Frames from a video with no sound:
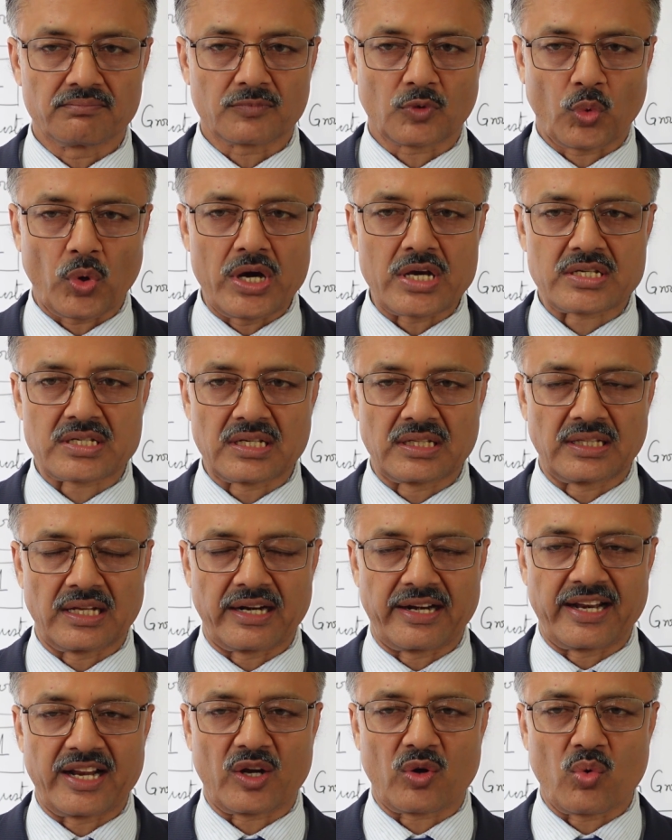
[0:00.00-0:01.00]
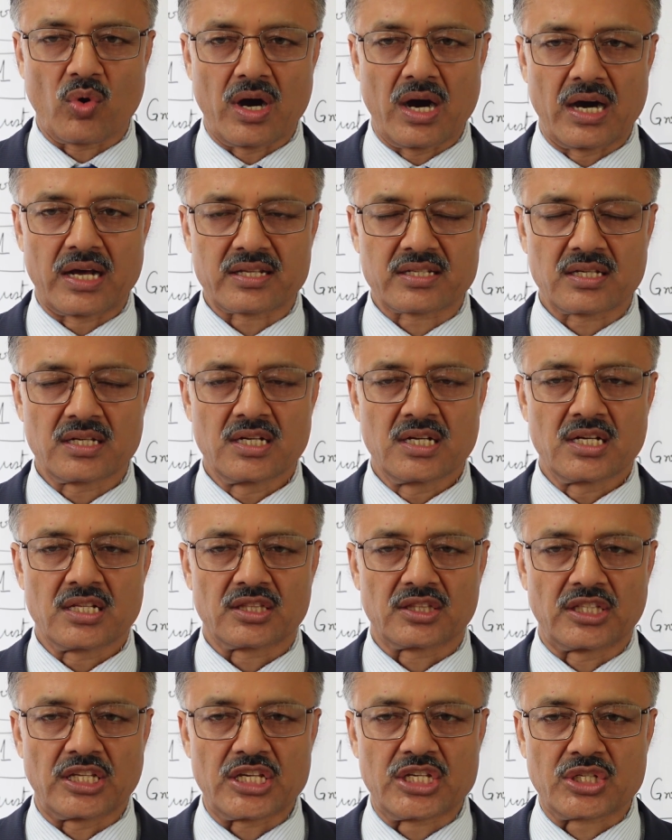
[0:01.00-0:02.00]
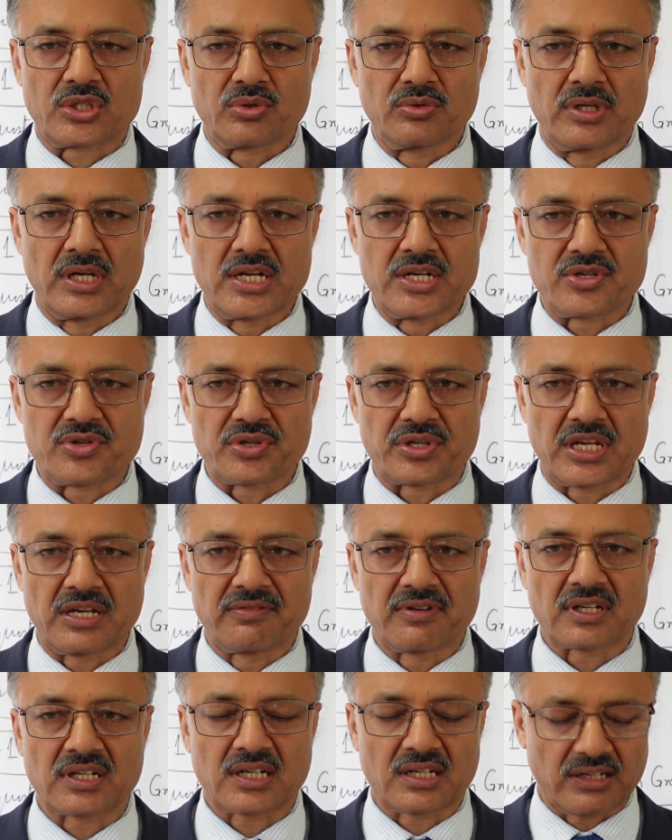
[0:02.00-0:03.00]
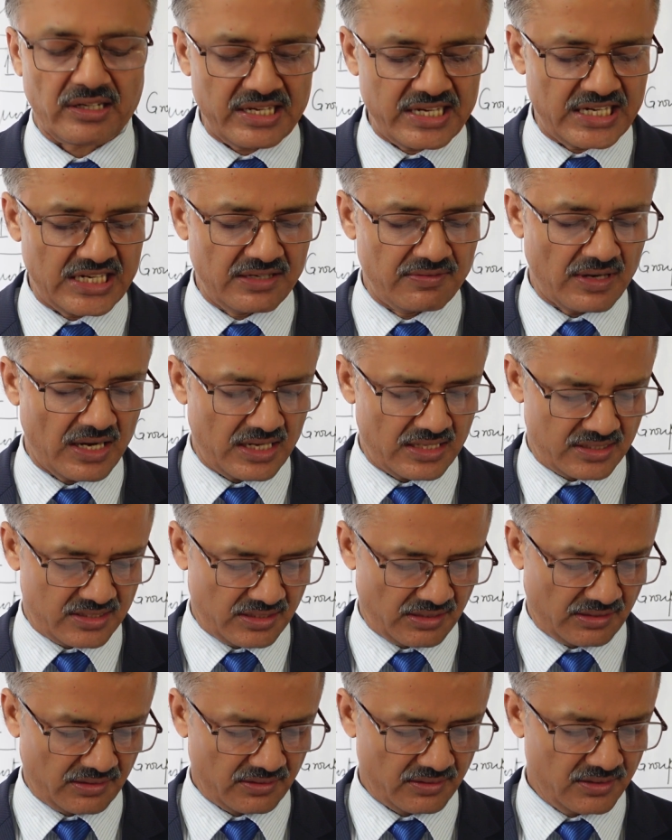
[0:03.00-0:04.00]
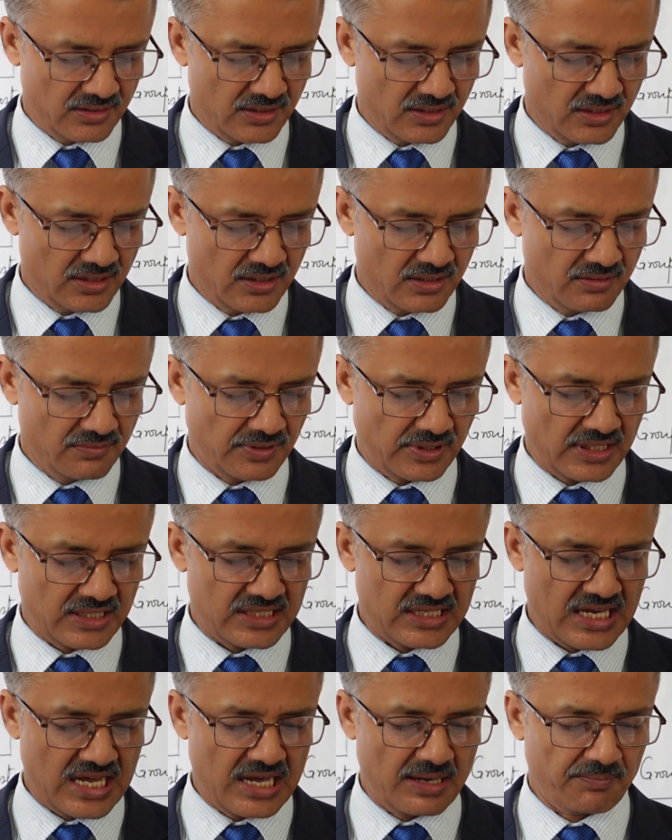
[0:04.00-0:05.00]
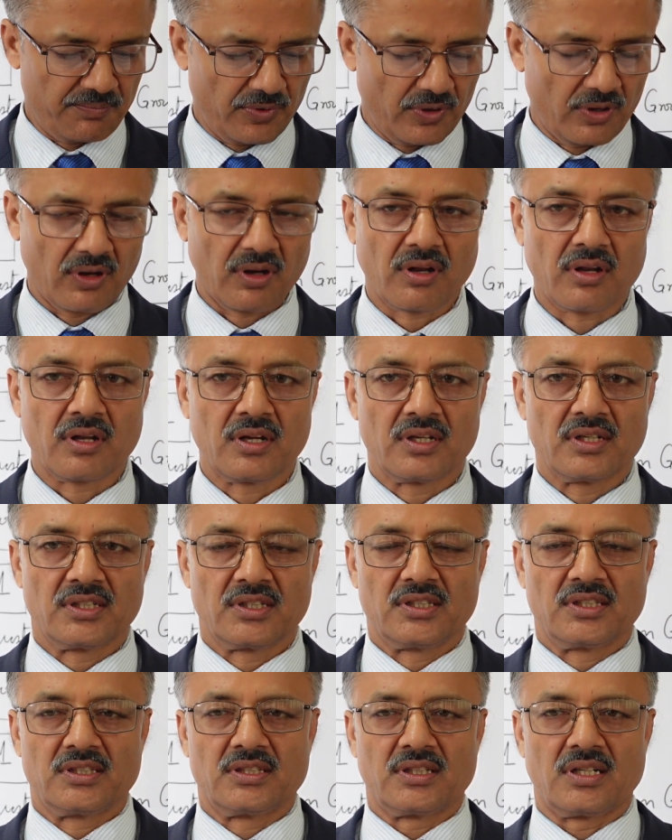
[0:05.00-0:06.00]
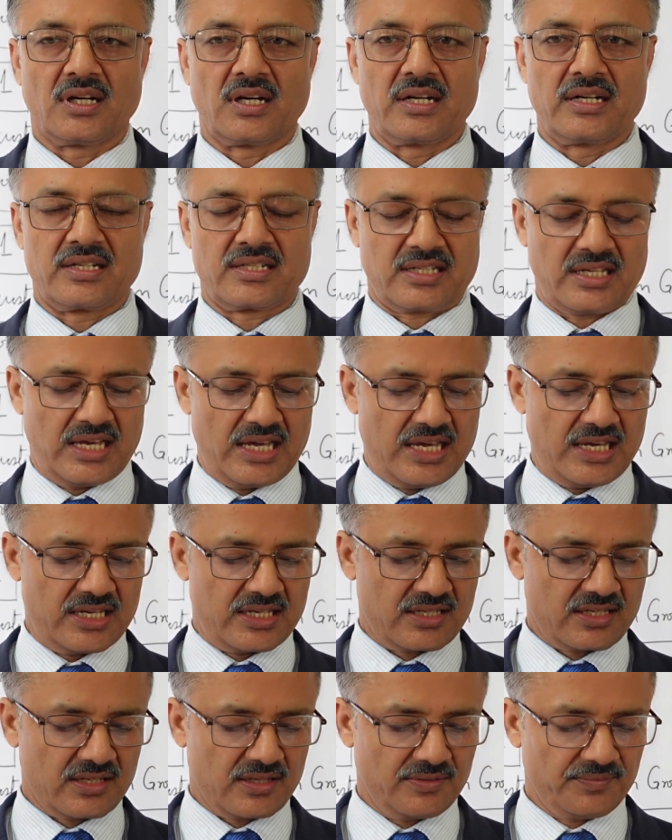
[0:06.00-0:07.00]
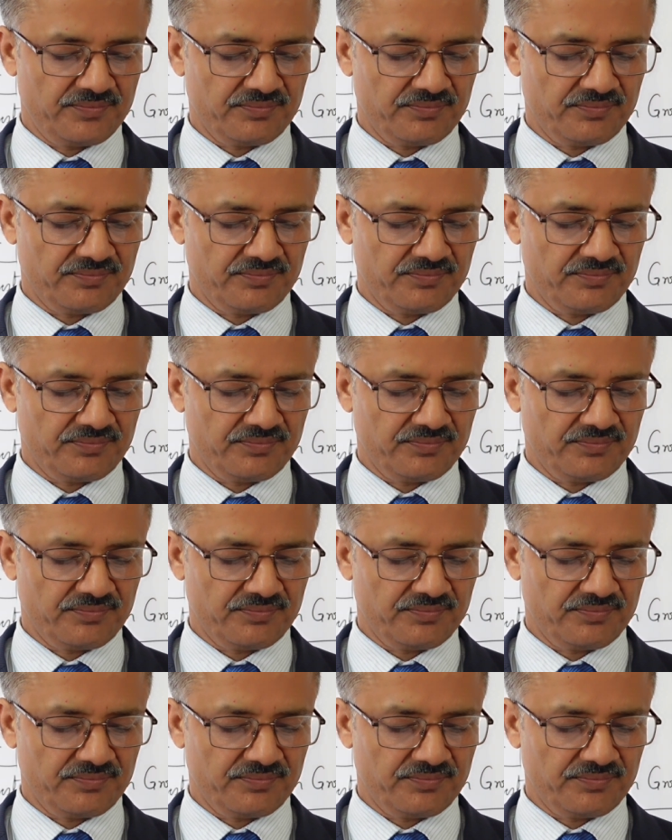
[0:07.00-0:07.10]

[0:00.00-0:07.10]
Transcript: question that requires the student to give a creative answer. For example, it says,